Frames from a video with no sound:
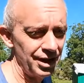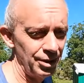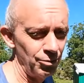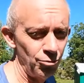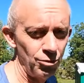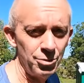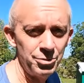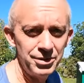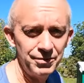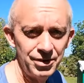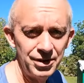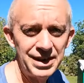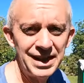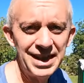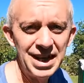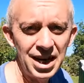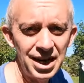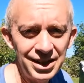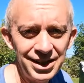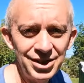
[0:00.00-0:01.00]
a woman
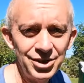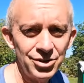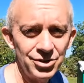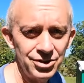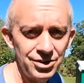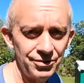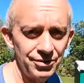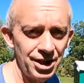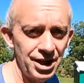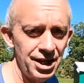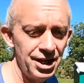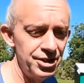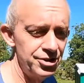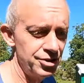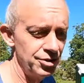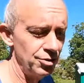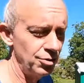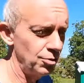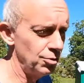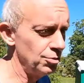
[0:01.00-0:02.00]
59 years of
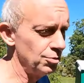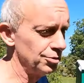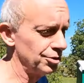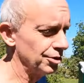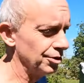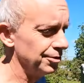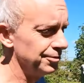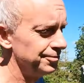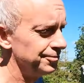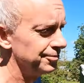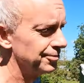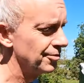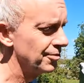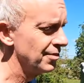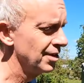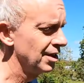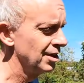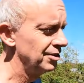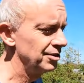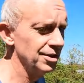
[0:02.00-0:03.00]
age and older
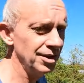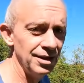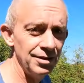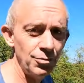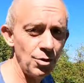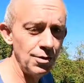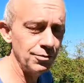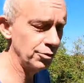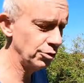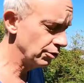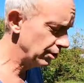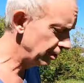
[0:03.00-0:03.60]
to live off